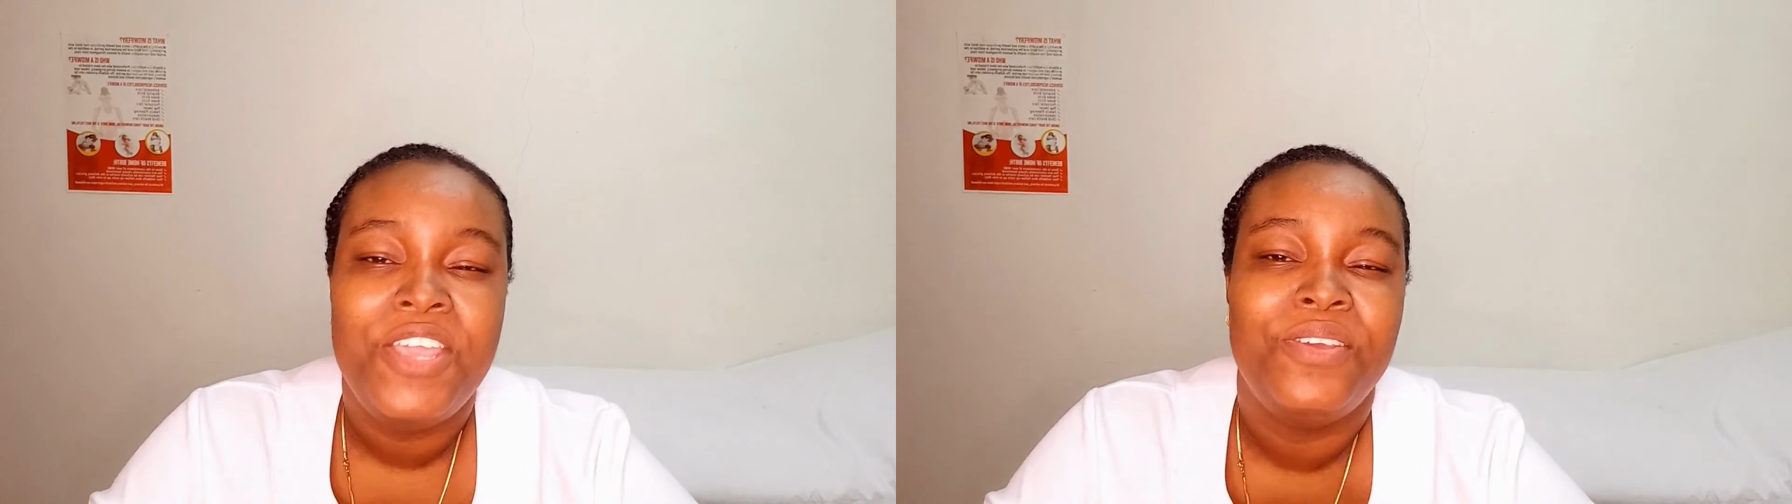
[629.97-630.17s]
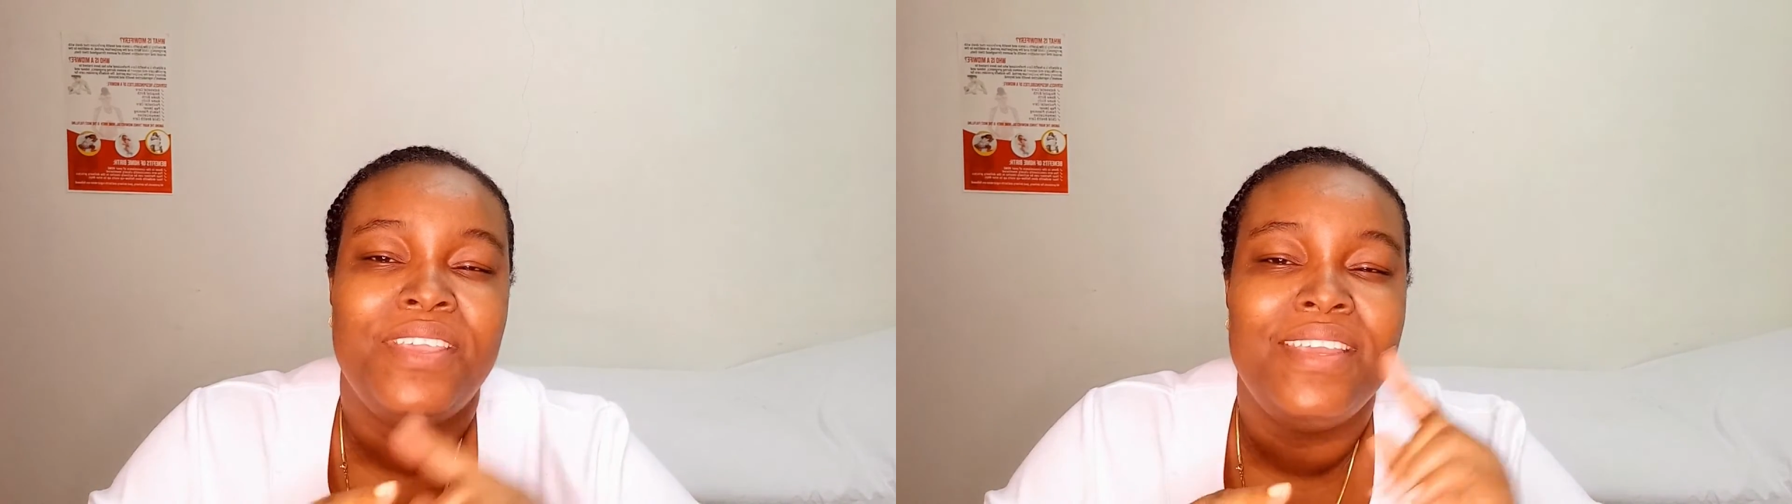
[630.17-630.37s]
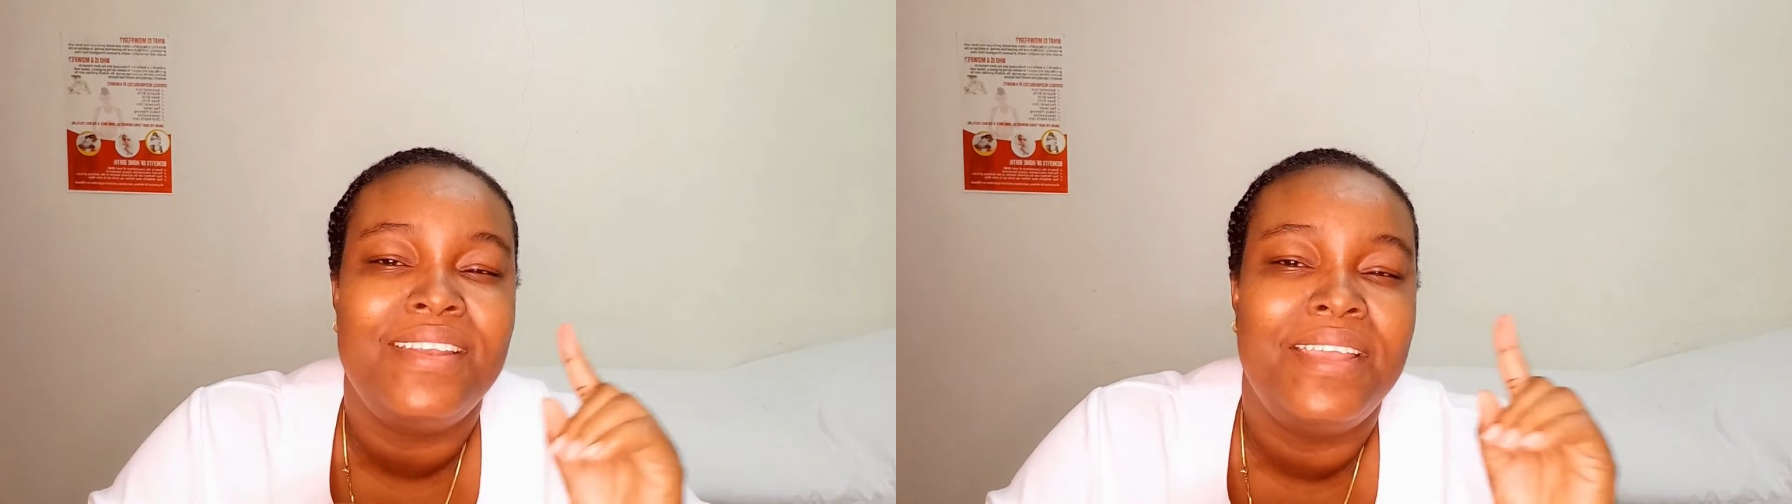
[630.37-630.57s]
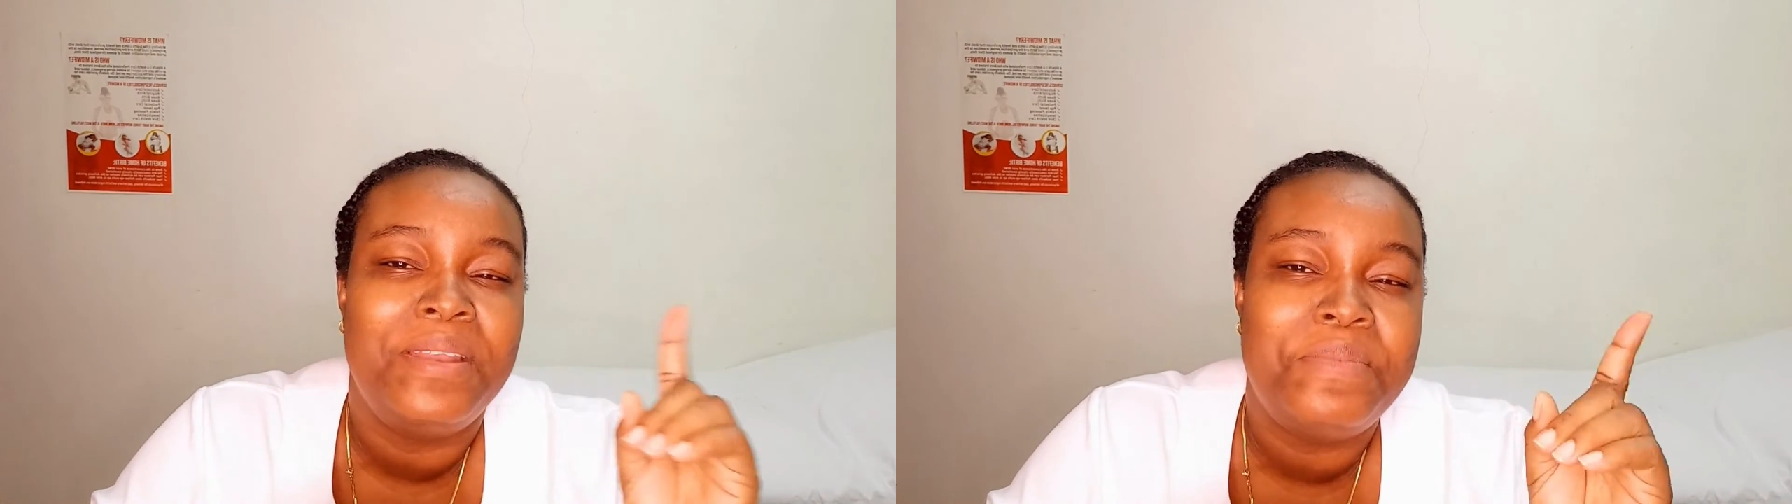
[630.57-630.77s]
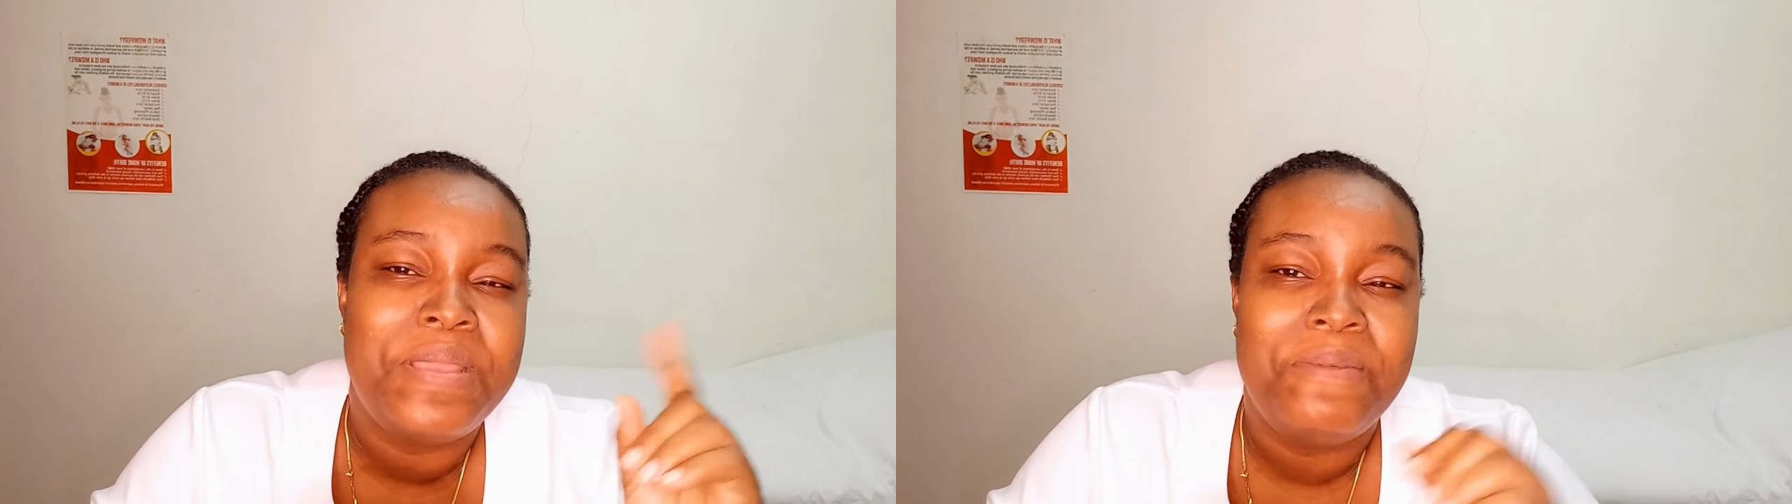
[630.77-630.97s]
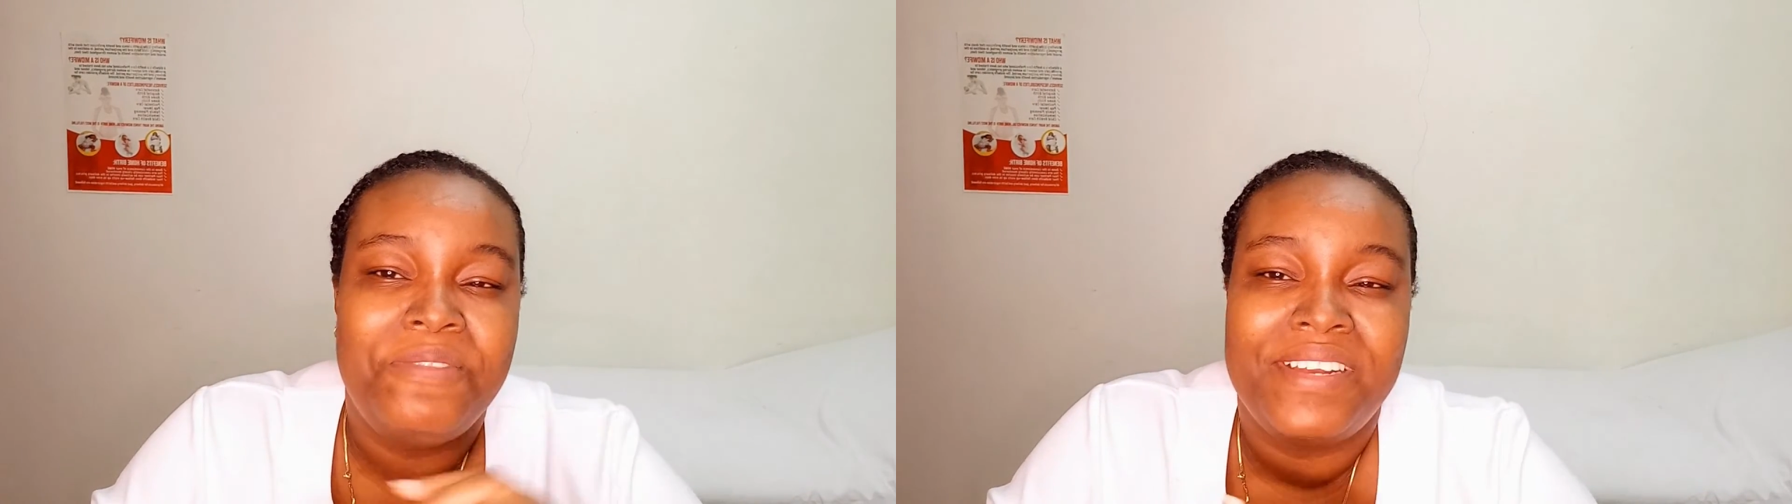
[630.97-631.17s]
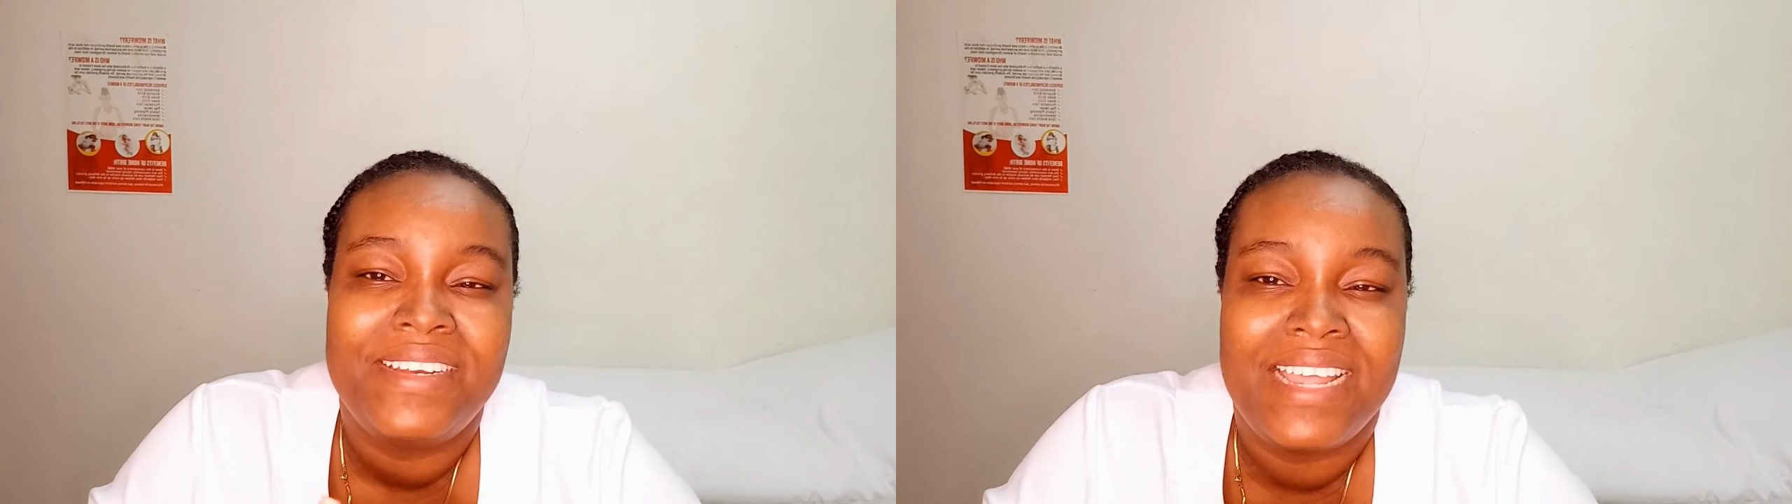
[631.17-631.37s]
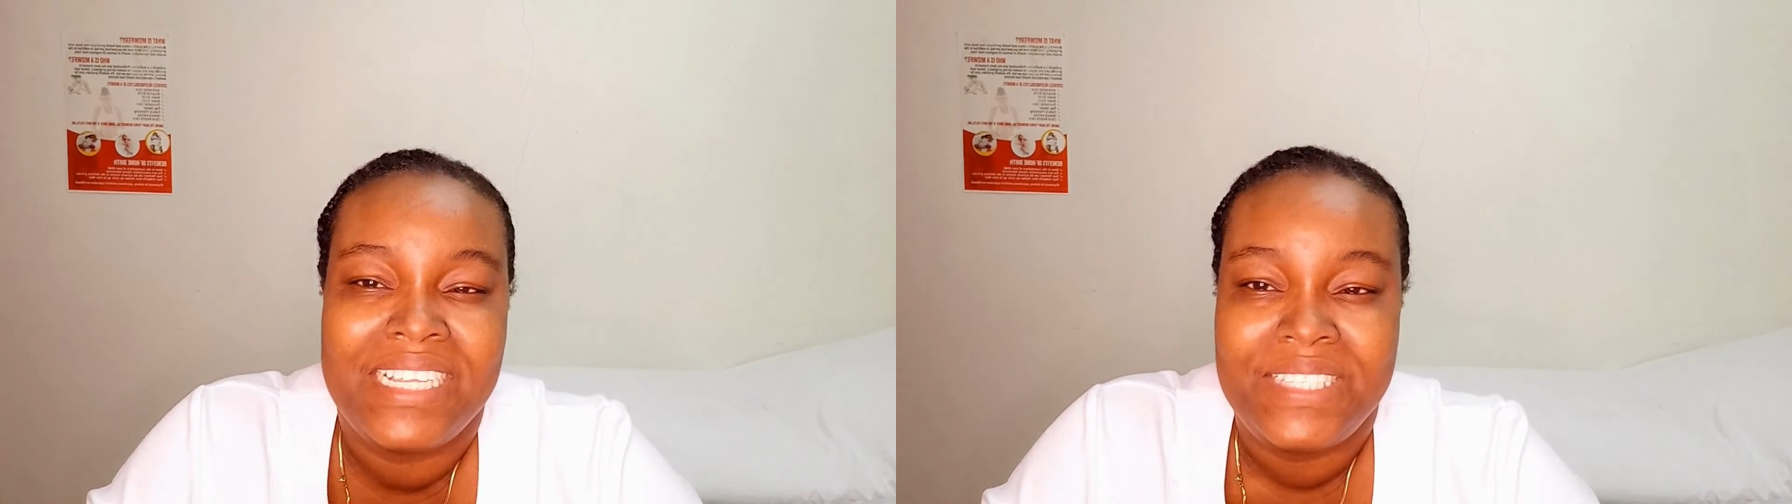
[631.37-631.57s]
you can hit me up for the
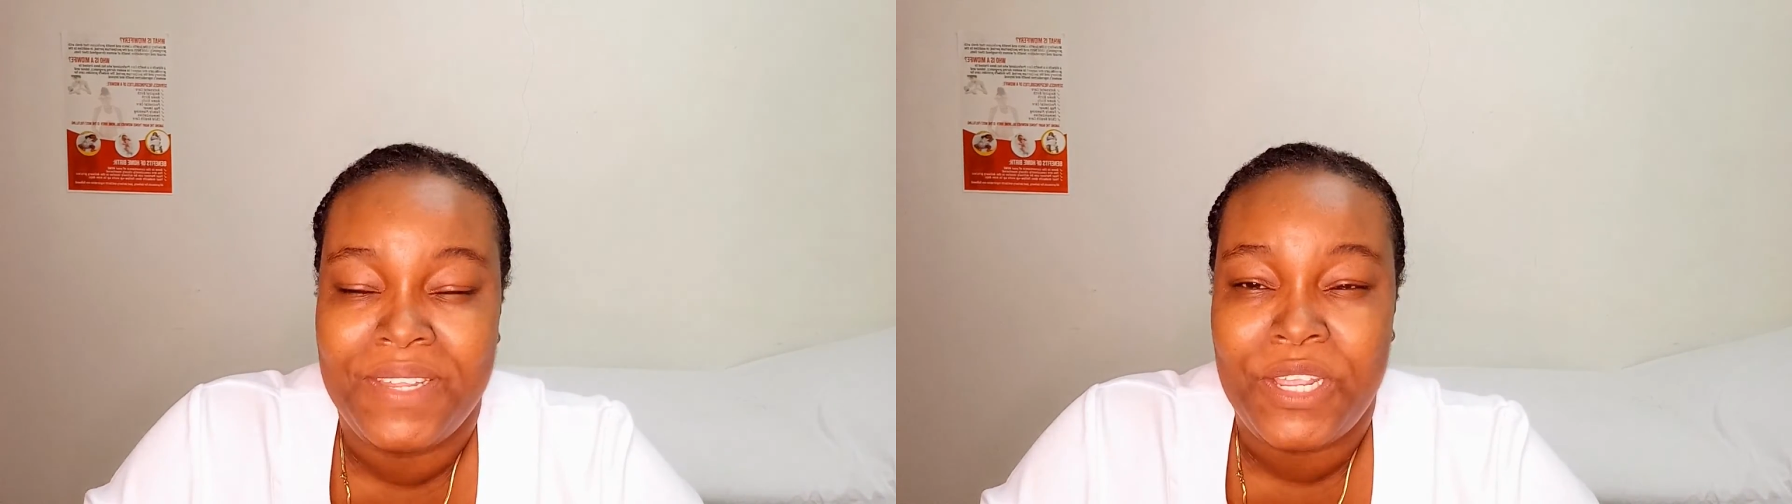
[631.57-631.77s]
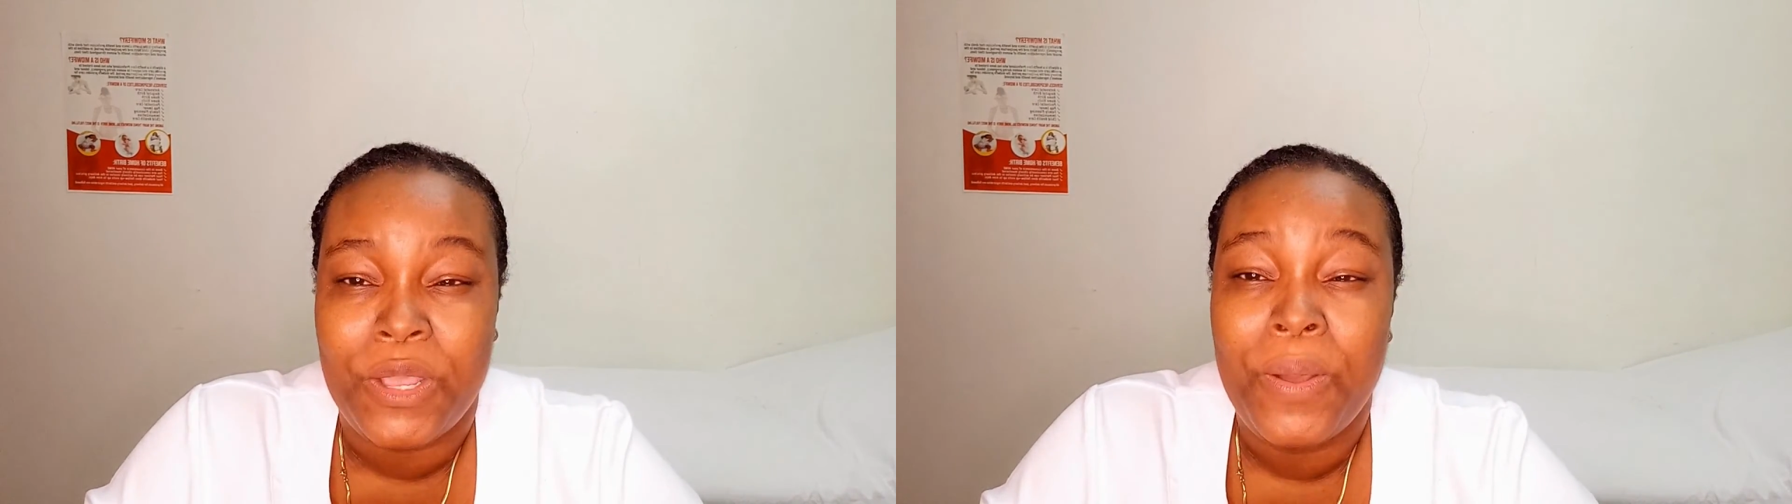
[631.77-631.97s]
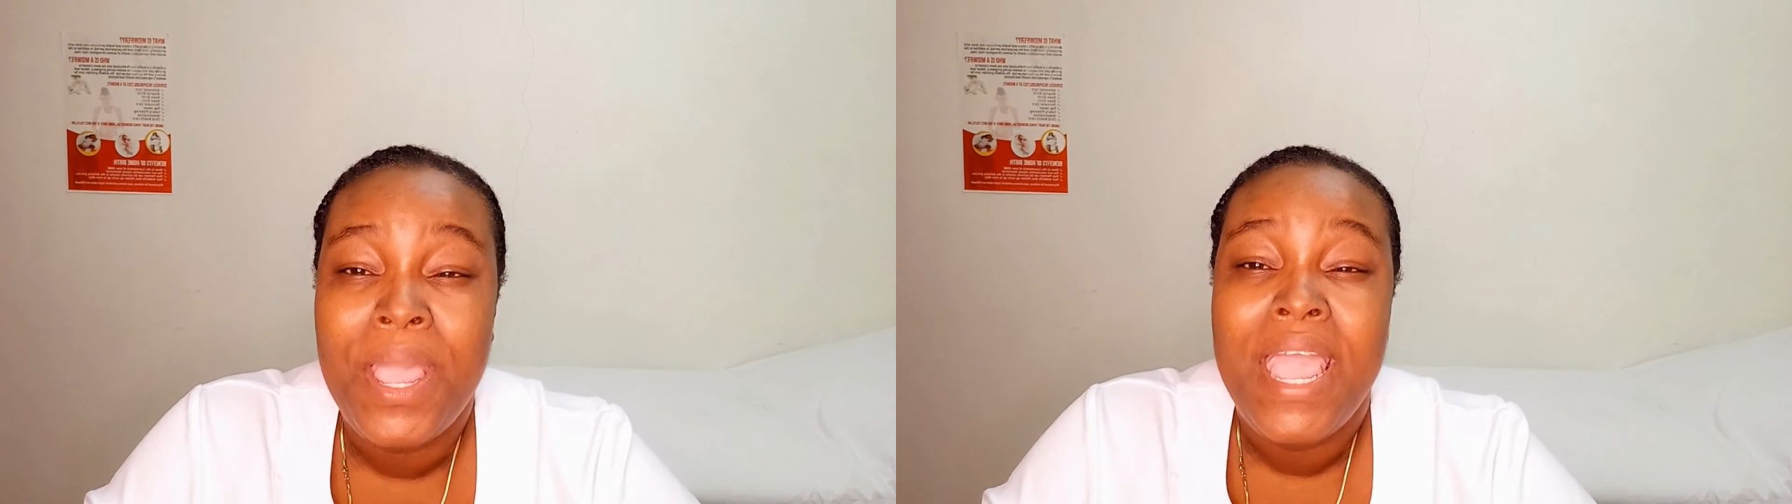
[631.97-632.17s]
next video.